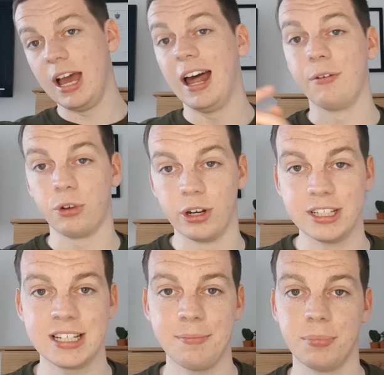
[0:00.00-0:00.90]
And I've got an
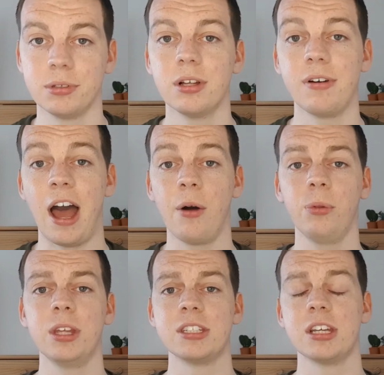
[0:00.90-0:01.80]
example of how
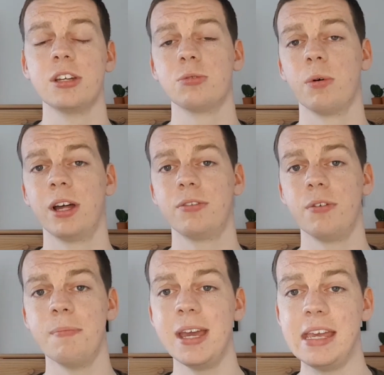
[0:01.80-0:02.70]
this has worked for
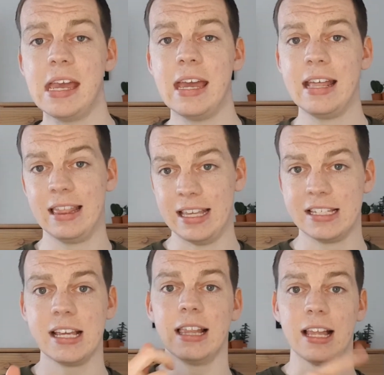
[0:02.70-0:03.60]
me
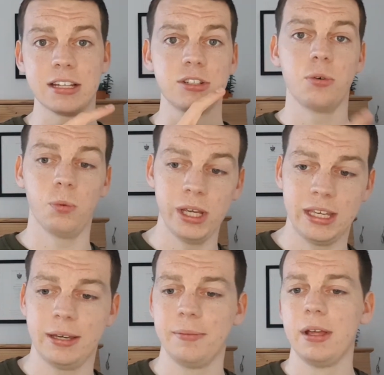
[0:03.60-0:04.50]
this last week.